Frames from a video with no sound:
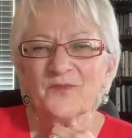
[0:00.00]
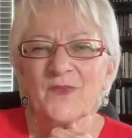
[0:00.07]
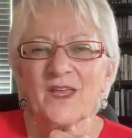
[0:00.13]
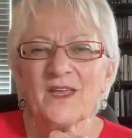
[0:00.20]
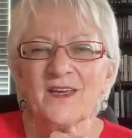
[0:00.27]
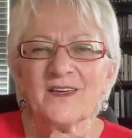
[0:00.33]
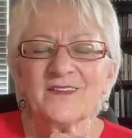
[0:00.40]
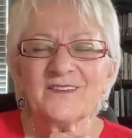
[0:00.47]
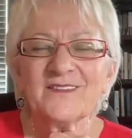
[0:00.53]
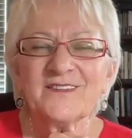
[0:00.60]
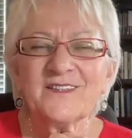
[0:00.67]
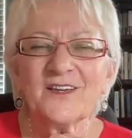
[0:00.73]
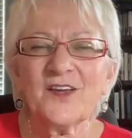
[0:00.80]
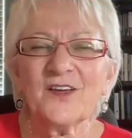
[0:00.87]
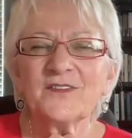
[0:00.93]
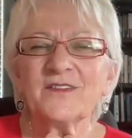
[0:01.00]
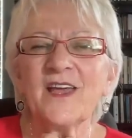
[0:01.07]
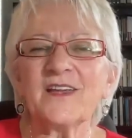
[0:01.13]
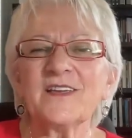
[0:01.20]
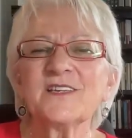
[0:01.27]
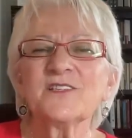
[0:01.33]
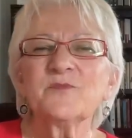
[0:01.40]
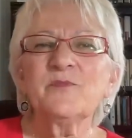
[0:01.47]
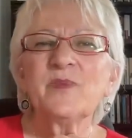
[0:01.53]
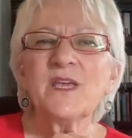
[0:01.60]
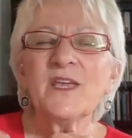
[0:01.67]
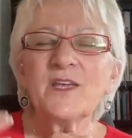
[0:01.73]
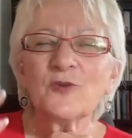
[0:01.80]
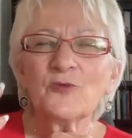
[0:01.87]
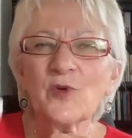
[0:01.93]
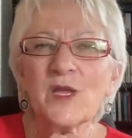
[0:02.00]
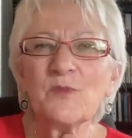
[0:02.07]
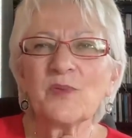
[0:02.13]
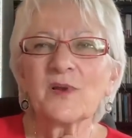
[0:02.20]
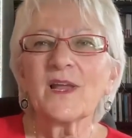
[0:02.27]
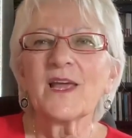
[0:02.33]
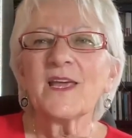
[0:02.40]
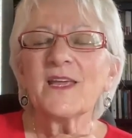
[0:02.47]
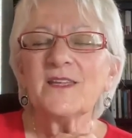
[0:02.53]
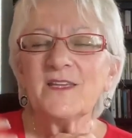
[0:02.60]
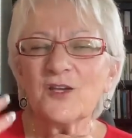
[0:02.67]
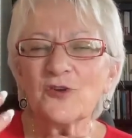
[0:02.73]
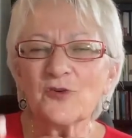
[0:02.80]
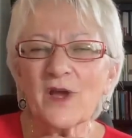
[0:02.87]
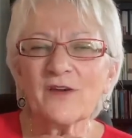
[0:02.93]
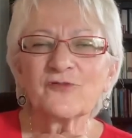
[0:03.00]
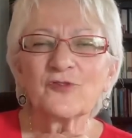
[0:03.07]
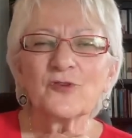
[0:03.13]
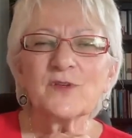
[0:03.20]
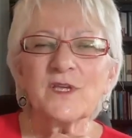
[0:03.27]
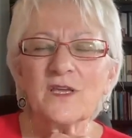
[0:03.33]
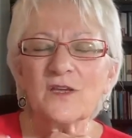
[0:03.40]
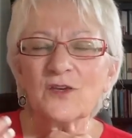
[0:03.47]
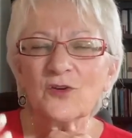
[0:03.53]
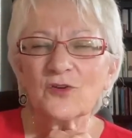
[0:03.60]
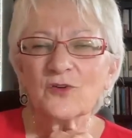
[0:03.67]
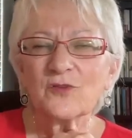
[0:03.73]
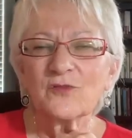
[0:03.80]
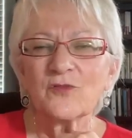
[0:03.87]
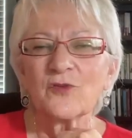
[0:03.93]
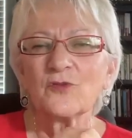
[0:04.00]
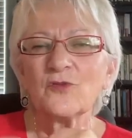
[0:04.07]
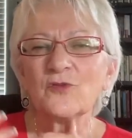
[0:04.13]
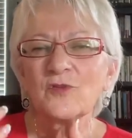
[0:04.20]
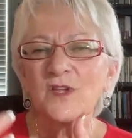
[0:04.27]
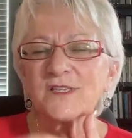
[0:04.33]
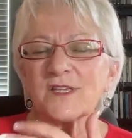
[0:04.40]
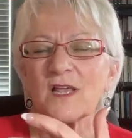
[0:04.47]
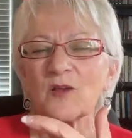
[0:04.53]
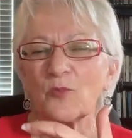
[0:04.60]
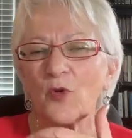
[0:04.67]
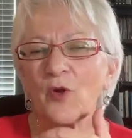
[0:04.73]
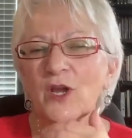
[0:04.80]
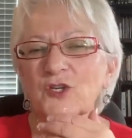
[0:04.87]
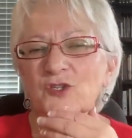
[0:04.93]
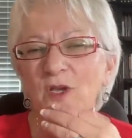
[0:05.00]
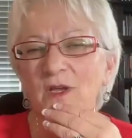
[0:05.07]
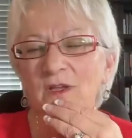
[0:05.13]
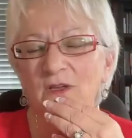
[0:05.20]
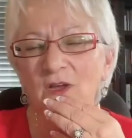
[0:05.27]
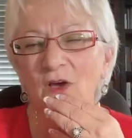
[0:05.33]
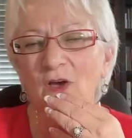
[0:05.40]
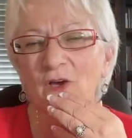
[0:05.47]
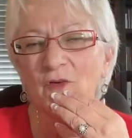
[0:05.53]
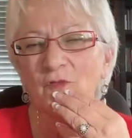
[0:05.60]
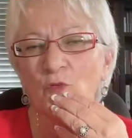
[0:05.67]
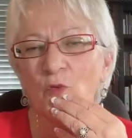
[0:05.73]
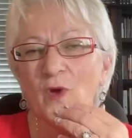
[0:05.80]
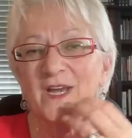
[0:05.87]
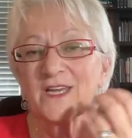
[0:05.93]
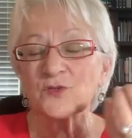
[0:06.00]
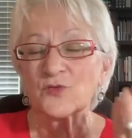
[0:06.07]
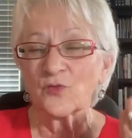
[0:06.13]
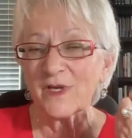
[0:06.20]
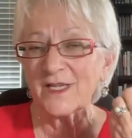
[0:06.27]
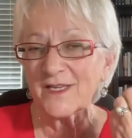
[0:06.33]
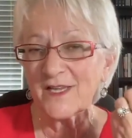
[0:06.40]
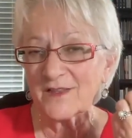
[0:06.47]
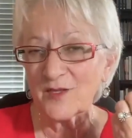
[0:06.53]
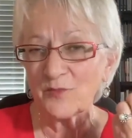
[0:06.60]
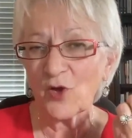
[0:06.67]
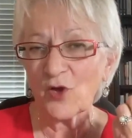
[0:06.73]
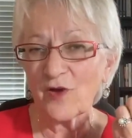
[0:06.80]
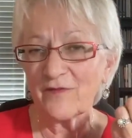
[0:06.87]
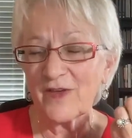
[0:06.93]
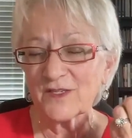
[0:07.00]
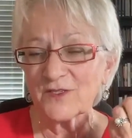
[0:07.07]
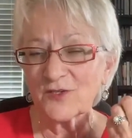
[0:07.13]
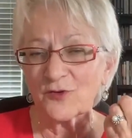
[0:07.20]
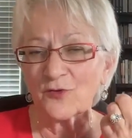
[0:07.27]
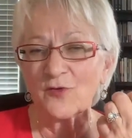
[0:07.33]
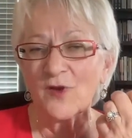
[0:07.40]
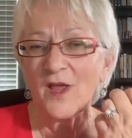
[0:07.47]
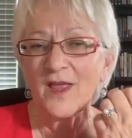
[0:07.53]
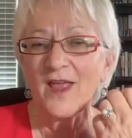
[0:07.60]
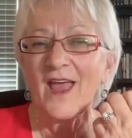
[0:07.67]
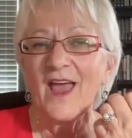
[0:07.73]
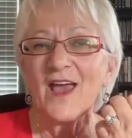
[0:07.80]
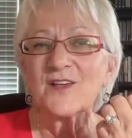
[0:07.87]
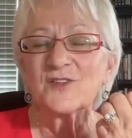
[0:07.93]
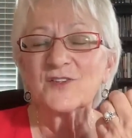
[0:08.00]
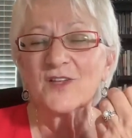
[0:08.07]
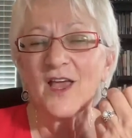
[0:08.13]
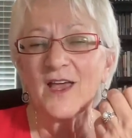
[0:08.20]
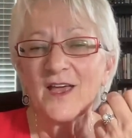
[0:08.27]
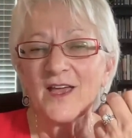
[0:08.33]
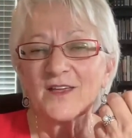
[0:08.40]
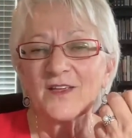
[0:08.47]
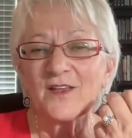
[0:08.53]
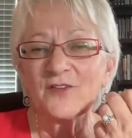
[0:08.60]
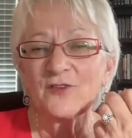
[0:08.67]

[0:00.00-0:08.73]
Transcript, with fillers: And uh, that is being replayed year after year through the celebration of what is written in the Book of Esther as uh,